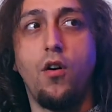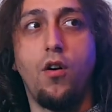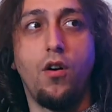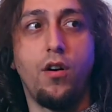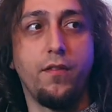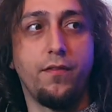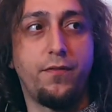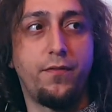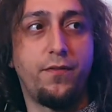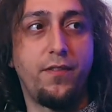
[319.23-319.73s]

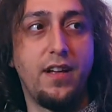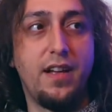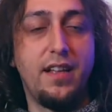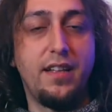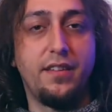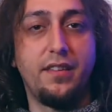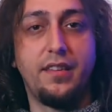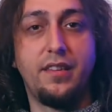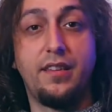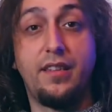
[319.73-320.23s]
of
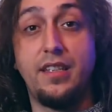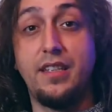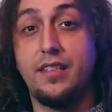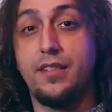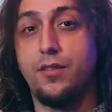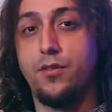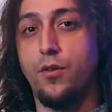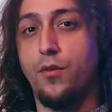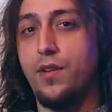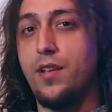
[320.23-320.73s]

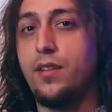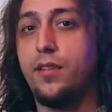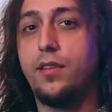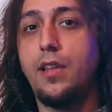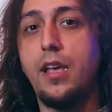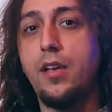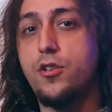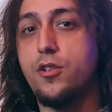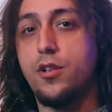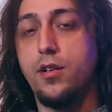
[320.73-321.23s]

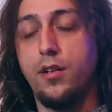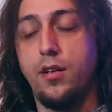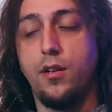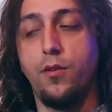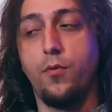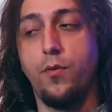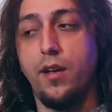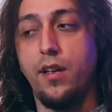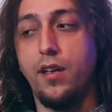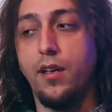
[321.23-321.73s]
disorientation in
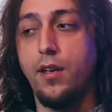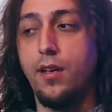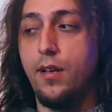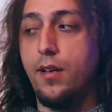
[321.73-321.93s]
a way.